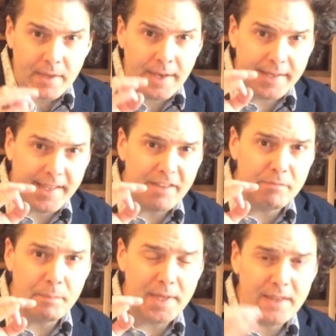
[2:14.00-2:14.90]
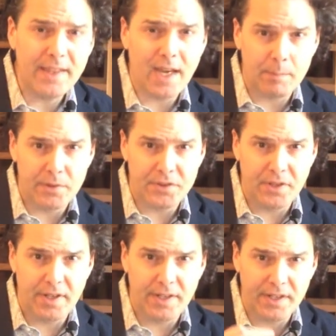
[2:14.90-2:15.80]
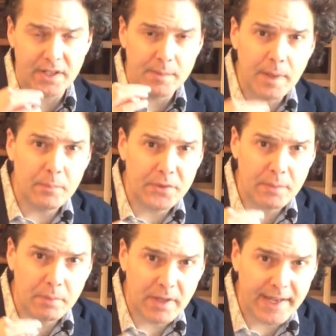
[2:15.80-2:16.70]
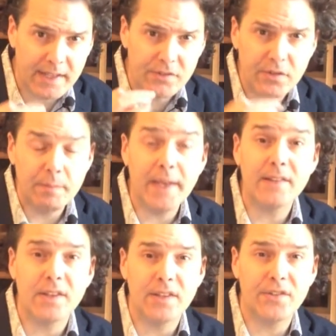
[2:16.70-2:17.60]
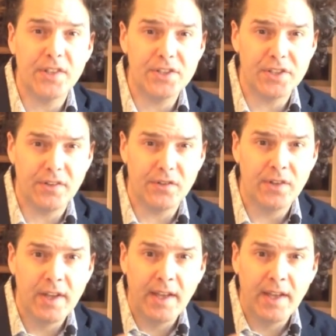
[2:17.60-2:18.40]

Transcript: It gave me the opportunity to come up with the plans, to make the decisions,